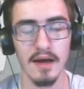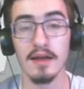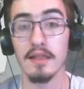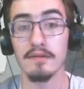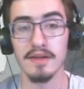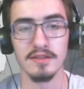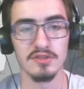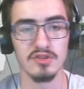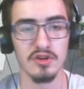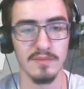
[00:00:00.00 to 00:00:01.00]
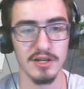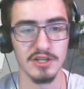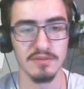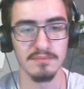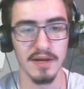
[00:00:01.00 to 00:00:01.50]
I love it so
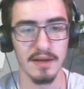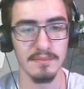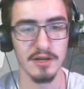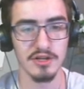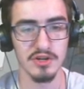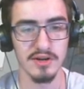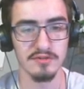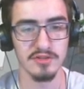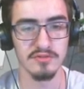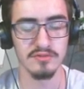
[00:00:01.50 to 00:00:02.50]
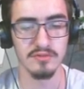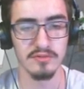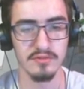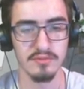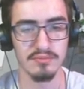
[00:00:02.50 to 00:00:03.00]
much, but I'm not sure how to
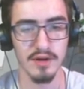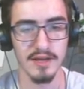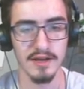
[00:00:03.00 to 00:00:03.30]
break